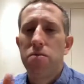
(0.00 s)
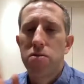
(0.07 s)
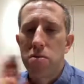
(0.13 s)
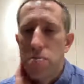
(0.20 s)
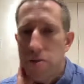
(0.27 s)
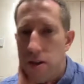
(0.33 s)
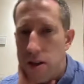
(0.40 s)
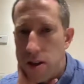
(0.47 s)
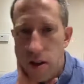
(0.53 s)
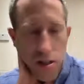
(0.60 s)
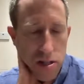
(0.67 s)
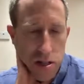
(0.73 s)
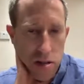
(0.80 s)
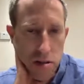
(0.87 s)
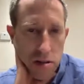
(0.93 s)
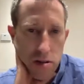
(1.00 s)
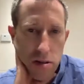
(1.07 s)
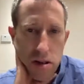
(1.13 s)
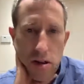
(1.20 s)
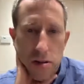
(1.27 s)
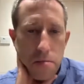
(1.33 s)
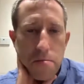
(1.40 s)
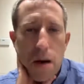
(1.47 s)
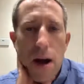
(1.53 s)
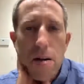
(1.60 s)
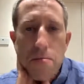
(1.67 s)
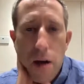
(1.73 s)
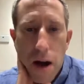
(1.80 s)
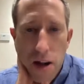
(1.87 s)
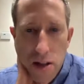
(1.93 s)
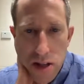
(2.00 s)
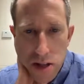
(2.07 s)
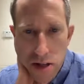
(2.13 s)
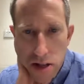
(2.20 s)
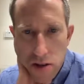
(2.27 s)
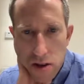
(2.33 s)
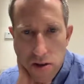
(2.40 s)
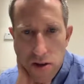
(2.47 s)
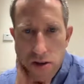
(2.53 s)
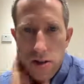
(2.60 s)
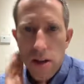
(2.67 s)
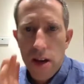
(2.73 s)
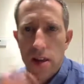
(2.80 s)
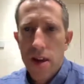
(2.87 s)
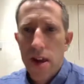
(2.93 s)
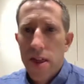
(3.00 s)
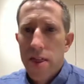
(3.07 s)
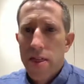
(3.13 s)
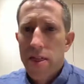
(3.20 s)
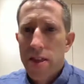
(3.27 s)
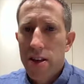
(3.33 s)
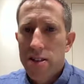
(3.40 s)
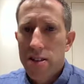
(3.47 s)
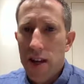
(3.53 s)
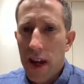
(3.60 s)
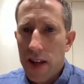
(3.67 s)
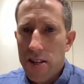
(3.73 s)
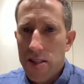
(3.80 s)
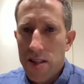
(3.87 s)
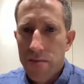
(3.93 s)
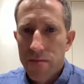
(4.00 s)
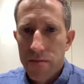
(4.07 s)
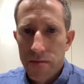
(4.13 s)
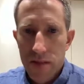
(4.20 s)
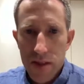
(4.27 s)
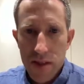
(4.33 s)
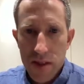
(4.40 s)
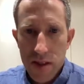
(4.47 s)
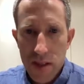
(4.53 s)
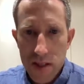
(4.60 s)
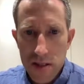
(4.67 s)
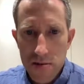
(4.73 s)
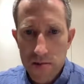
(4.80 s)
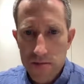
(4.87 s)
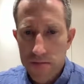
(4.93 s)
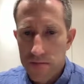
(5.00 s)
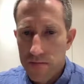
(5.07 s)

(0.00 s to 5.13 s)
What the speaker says: To me, it's mind-boggling to note that this text, this